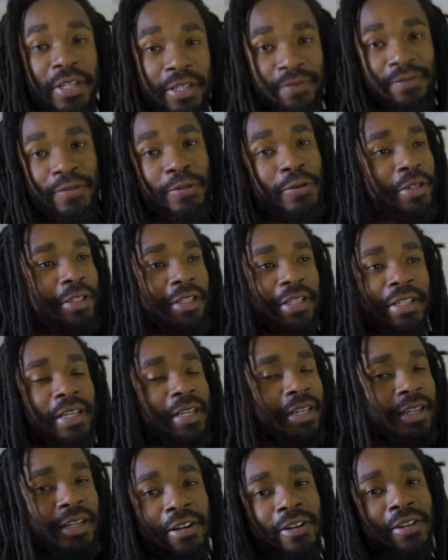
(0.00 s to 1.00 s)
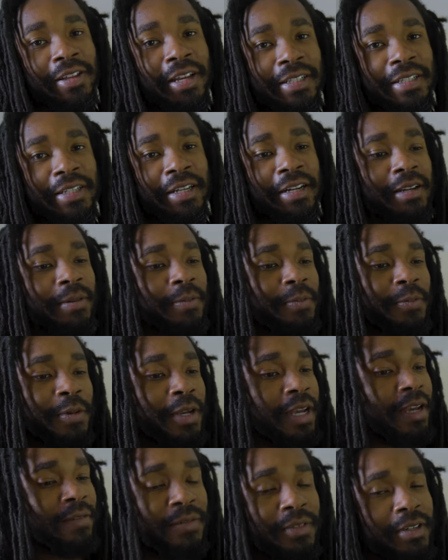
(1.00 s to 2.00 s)
looking forward to getting all that set up.
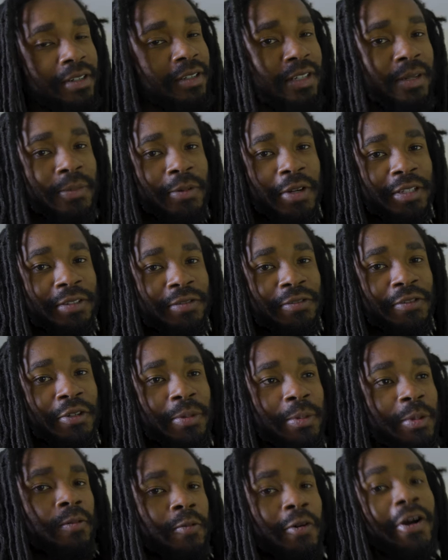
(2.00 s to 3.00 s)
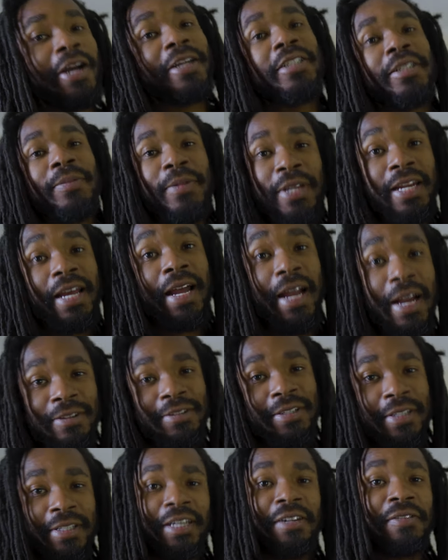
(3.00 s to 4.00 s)
We have a couple extra rooms. We'll actually be in a
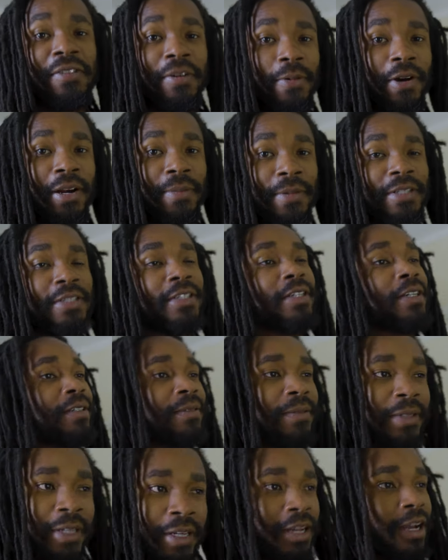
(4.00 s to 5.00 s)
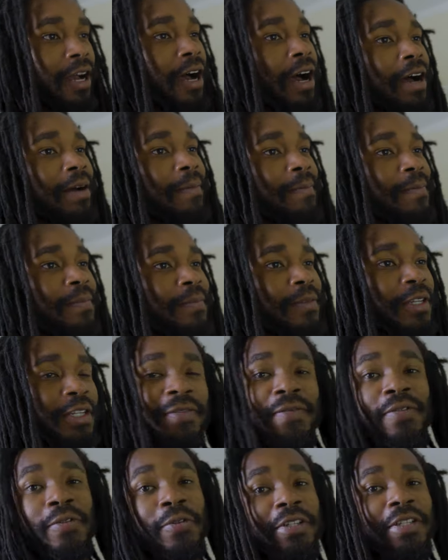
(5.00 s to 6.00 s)
house instead of an apartment, so I'm
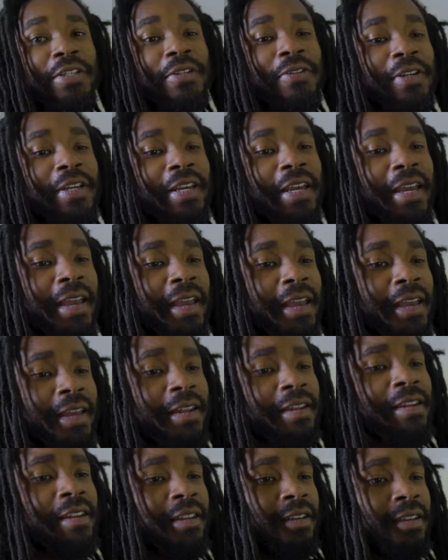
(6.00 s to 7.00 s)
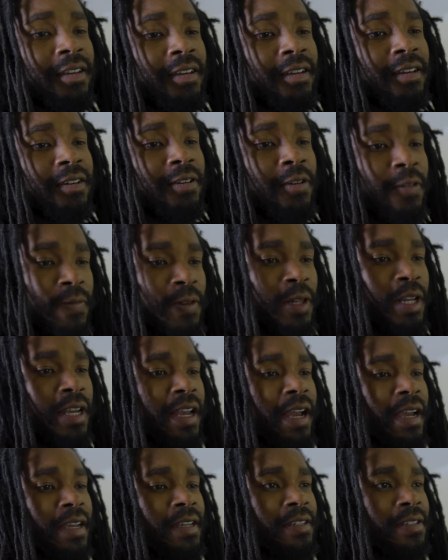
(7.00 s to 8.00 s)
looking forward to it and
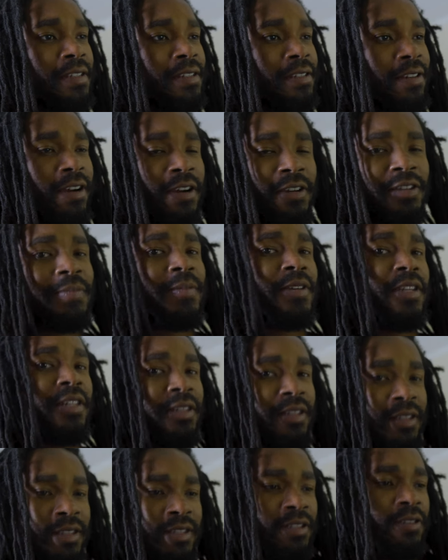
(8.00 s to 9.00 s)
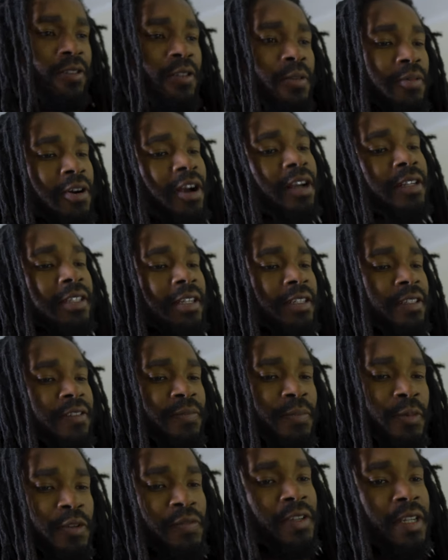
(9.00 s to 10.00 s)
hopefully I can document this whole process
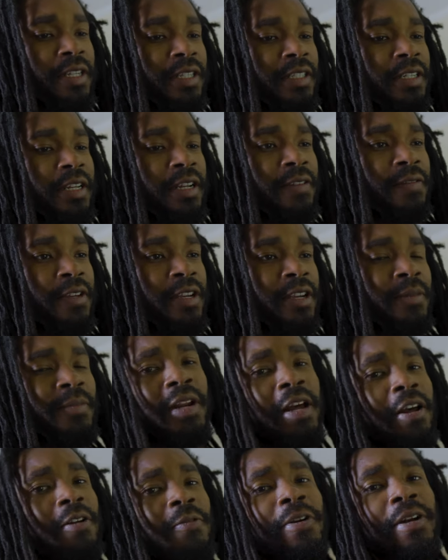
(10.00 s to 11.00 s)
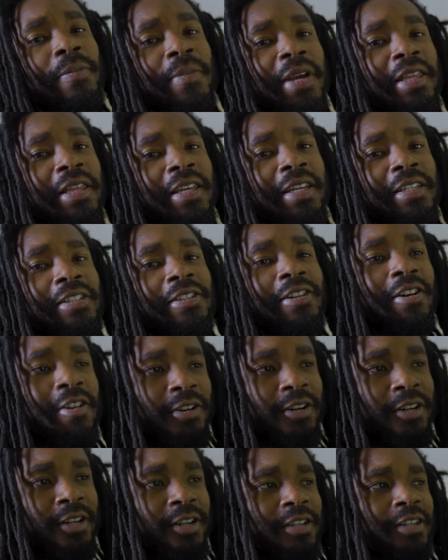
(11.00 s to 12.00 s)
of moving and stuff. But I don't want to make things
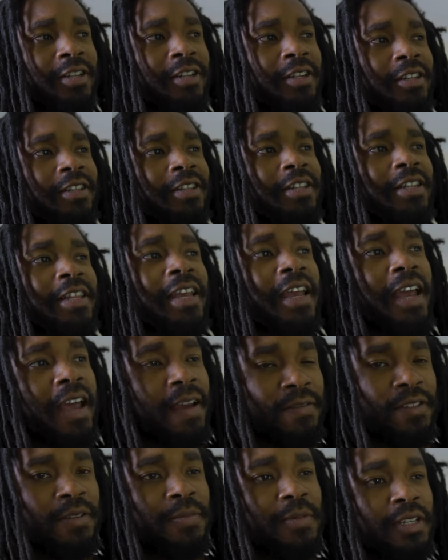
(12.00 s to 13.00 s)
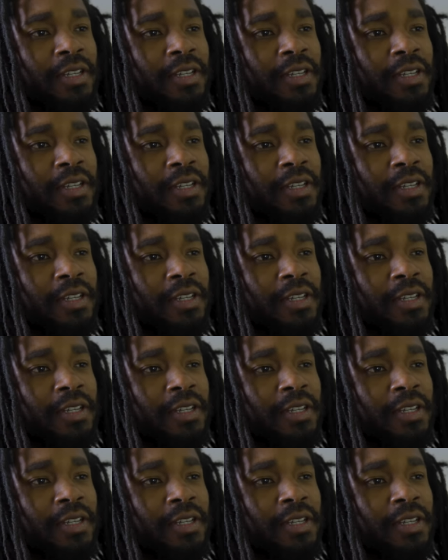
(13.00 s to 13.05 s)
longer than they have to